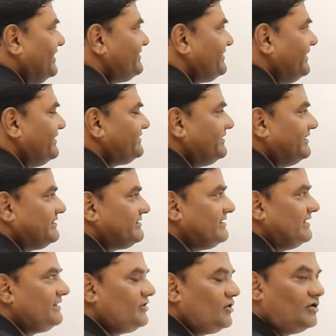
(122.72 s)
S is the
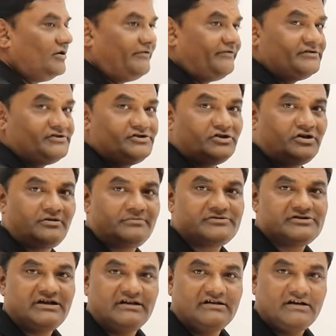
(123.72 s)
set of
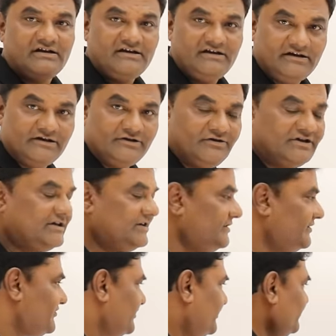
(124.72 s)
jobs that are included in
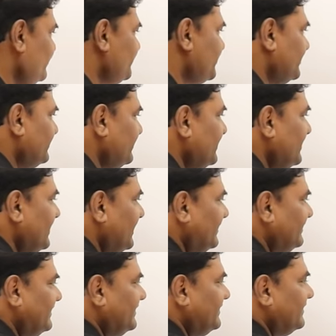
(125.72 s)
a solution,
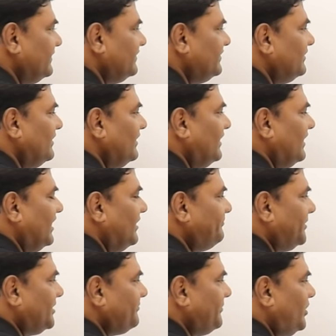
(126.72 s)
then the
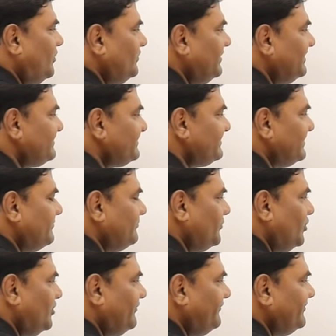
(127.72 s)
upper bound is sum
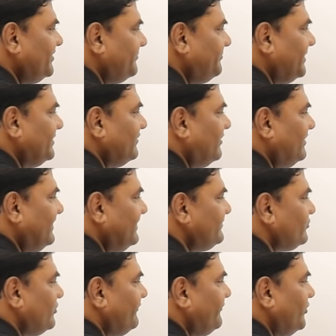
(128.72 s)
of the
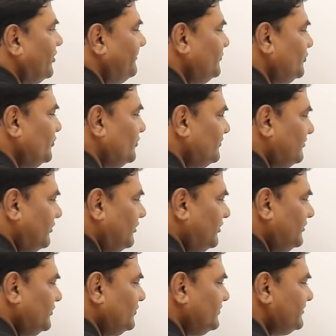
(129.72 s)
penalties of
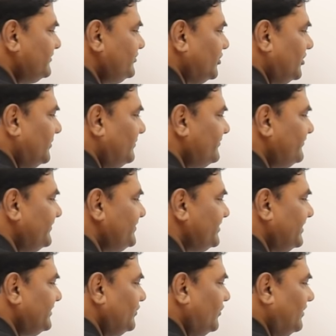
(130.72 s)
all those jobs which
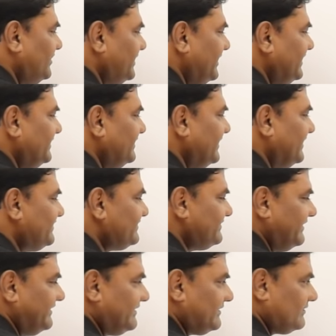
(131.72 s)
are not in that
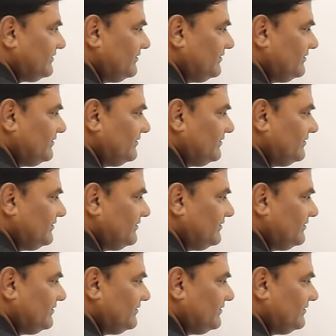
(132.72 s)
set.